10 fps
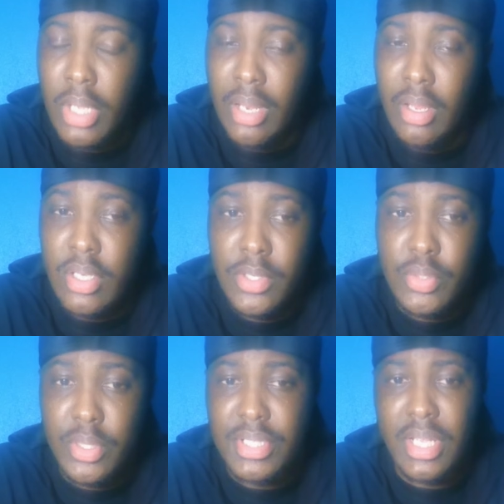a lot of
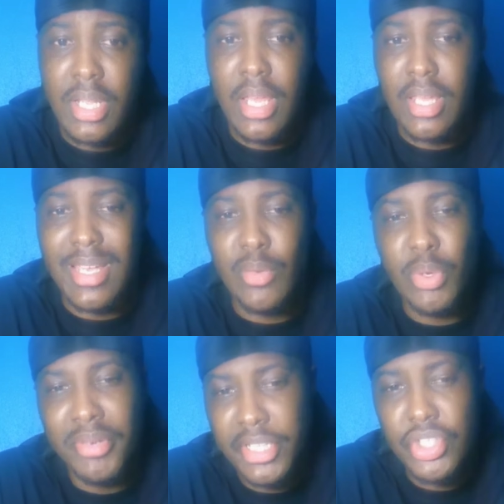us were saying, hey, can
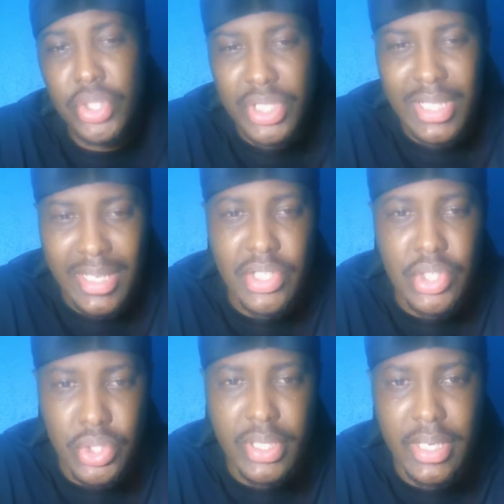we really judge it
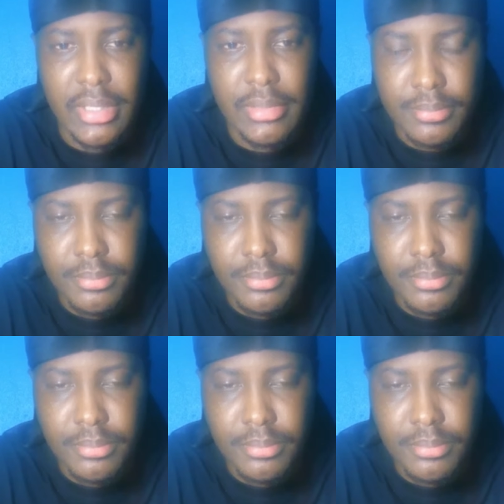against Trinidad?